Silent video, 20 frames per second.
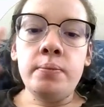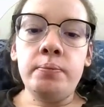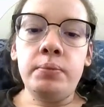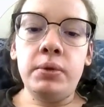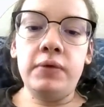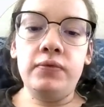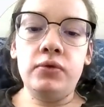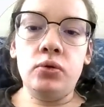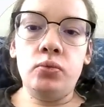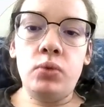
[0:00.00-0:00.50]

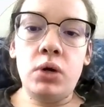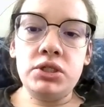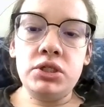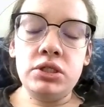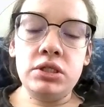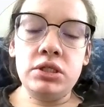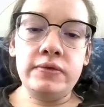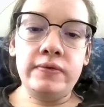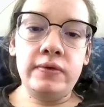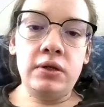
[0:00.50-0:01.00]
But if you're
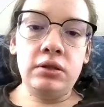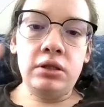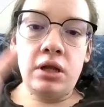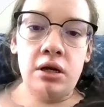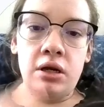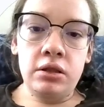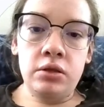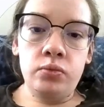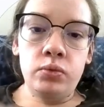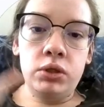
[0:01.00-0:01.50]
watching this video at the
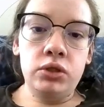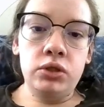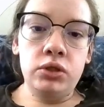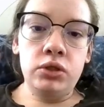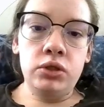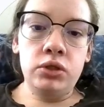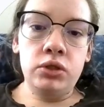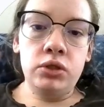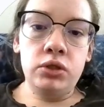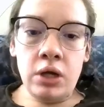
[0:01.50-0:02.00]
end of the week, you
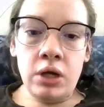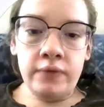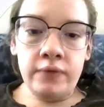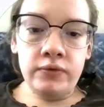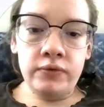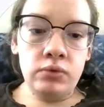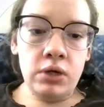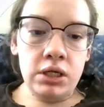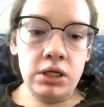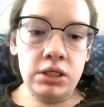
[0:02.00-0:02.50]
do have
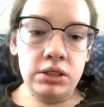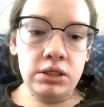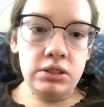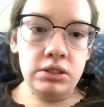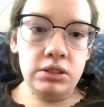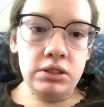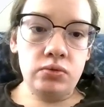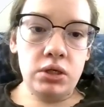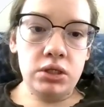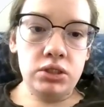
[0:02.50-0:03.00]
to write
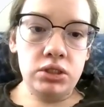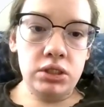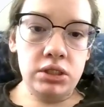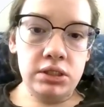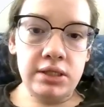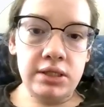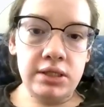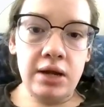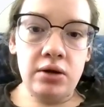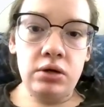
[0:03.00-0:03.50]
these
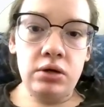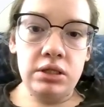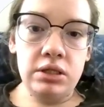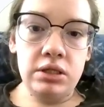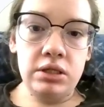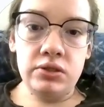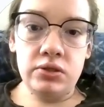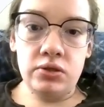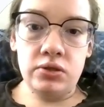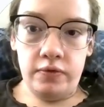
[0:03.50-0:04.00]
questions down
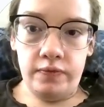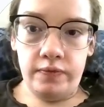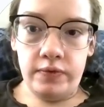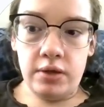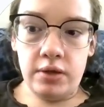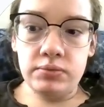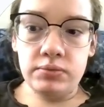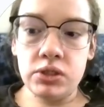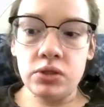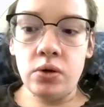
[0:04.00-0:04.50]
and solve
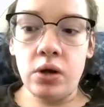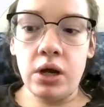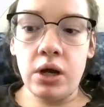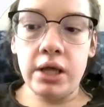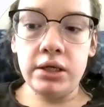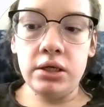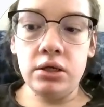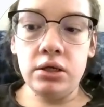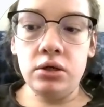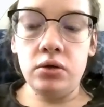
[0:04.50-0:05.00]
them. So
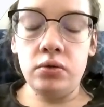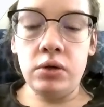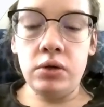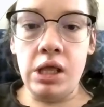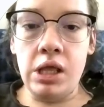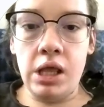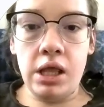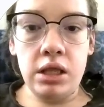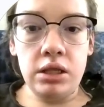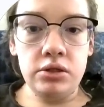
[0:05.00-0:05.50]
I can go
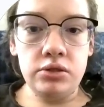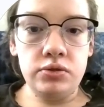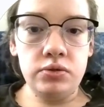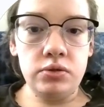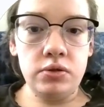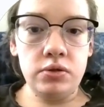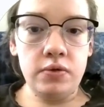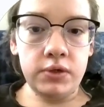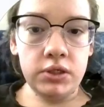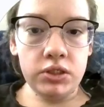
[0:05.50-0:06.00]
ahead and do
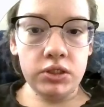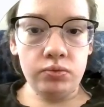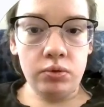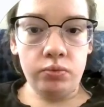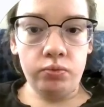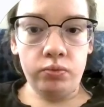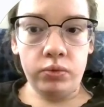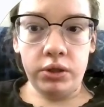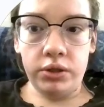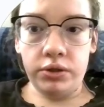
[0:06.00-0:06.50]
the first
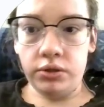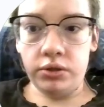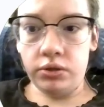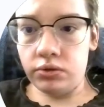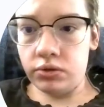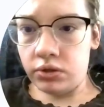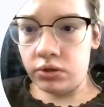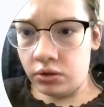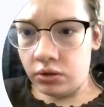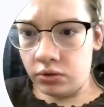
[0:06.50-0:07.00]
one with you.
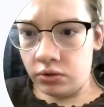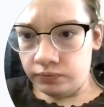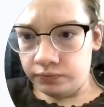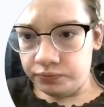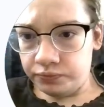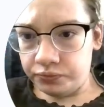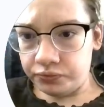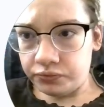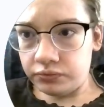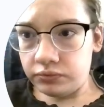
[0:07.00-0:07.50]
So
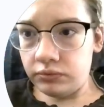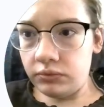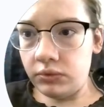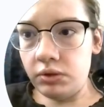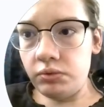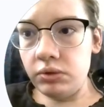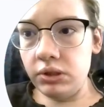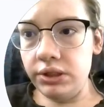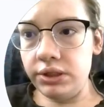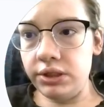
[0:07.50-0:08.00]

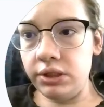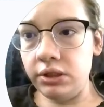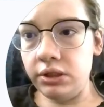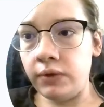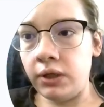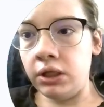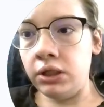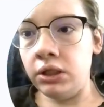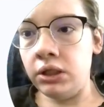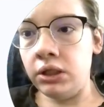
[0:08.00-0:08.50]
see if
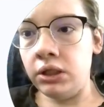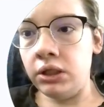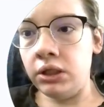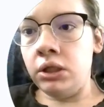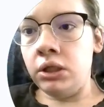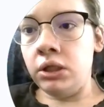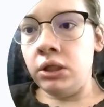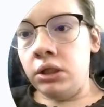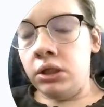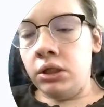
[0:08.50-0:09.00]
I
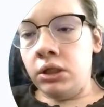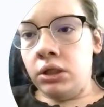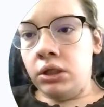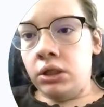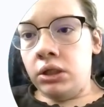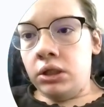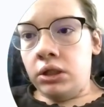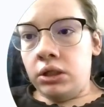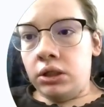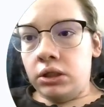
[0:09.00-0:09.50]

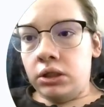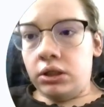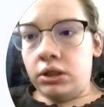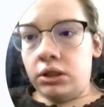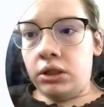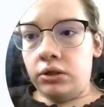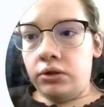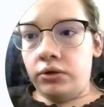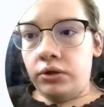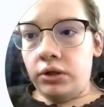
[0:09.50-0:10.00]

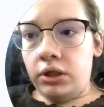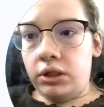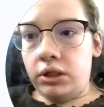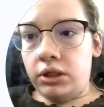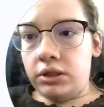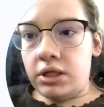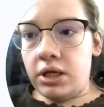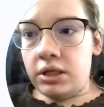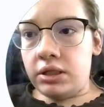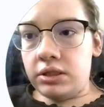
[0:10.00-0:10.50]
can create
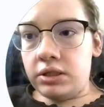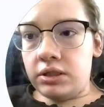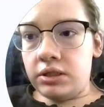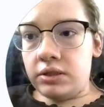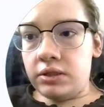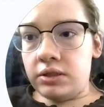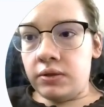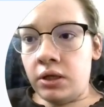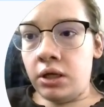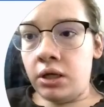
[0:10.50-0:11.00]
a
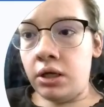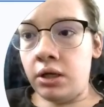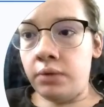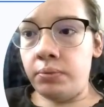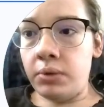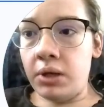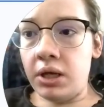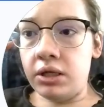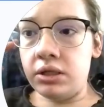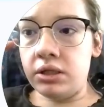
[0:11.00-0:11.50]
text
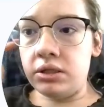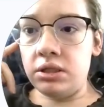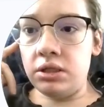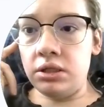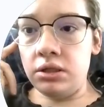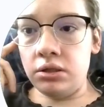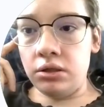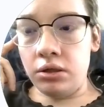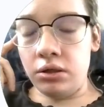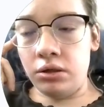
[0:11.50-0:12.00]
box
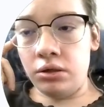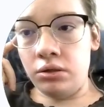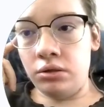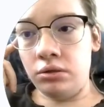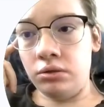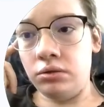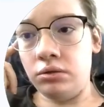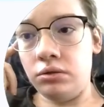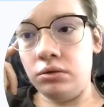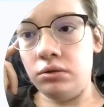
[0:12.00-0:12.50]
here.
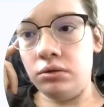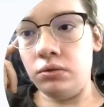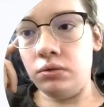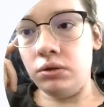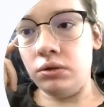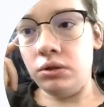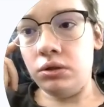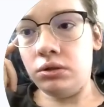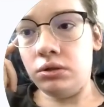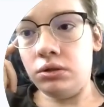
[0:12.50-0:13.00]

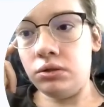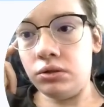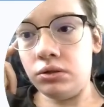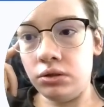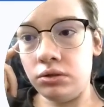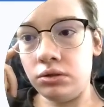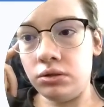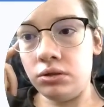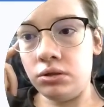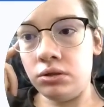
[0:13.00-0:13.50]

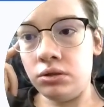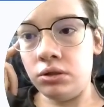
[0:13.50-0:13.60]
Insert